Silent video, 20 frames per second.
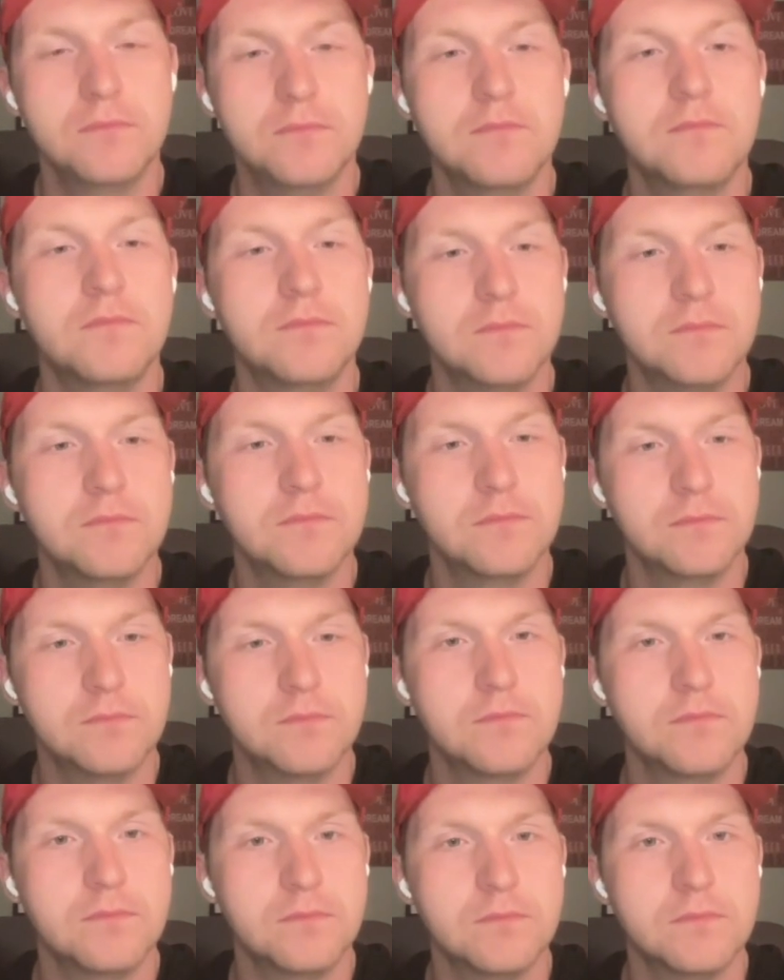
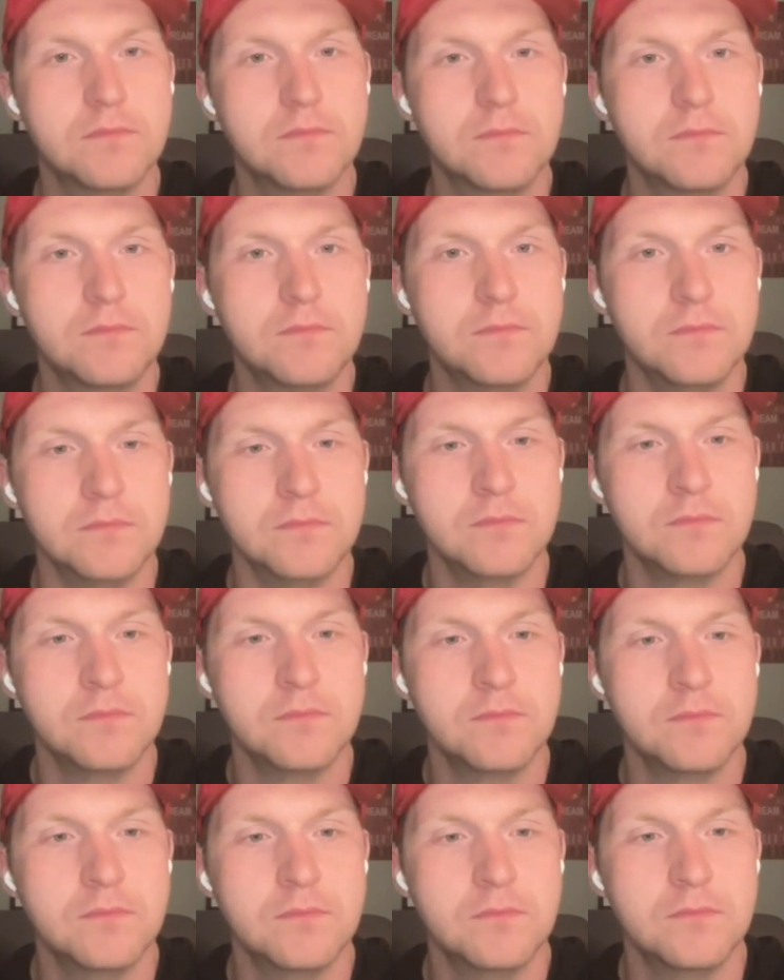
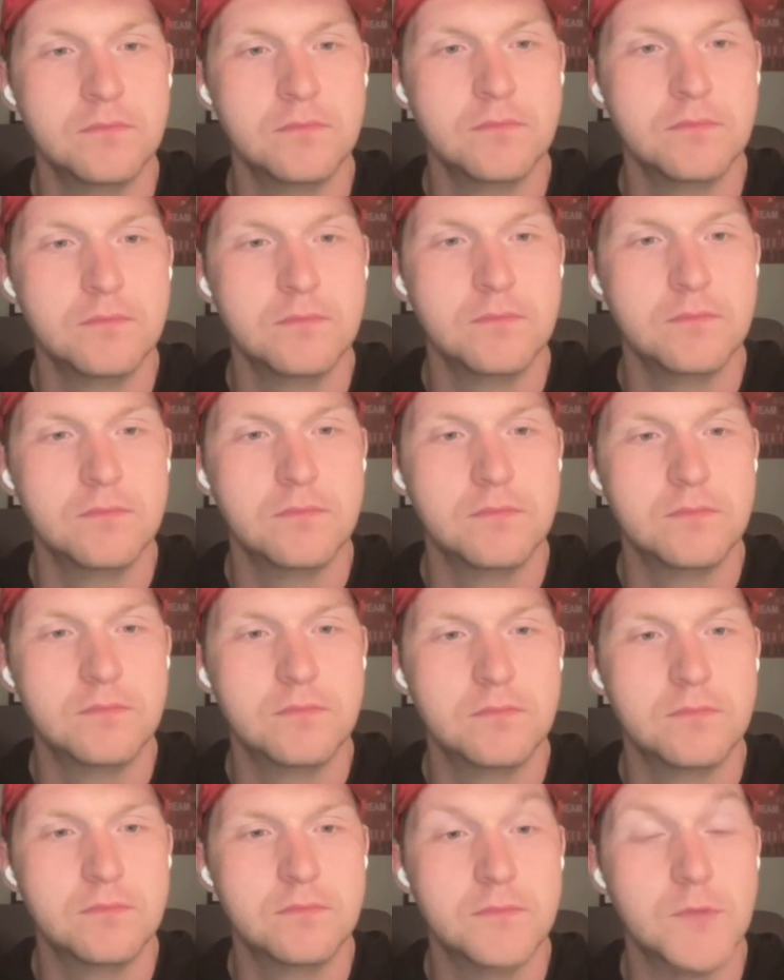
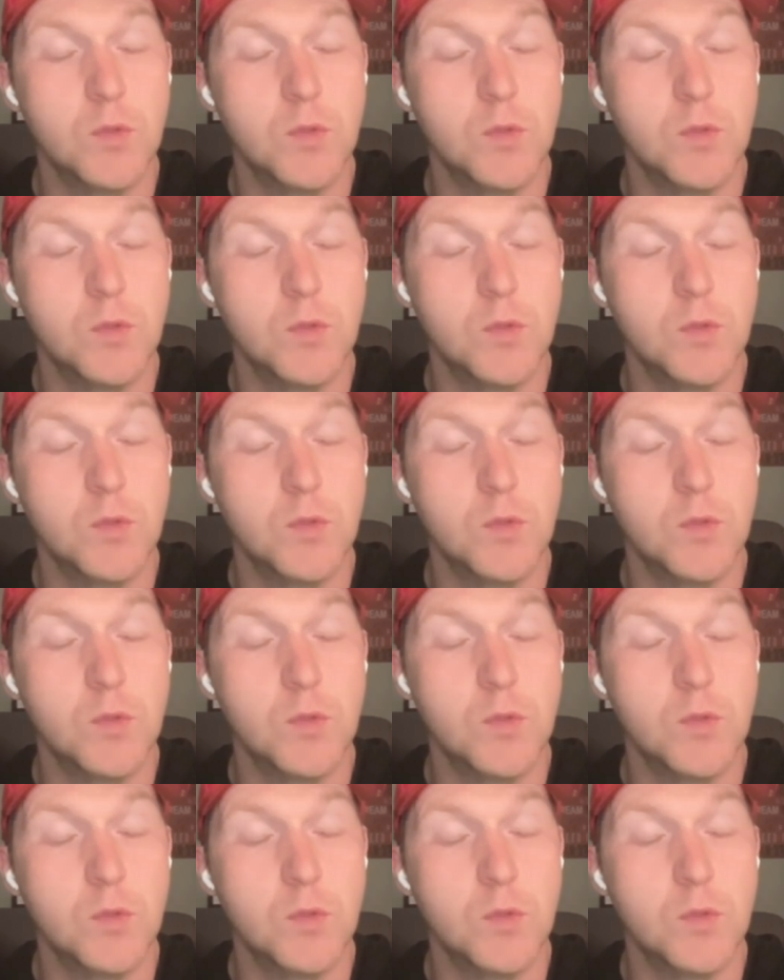[no speech]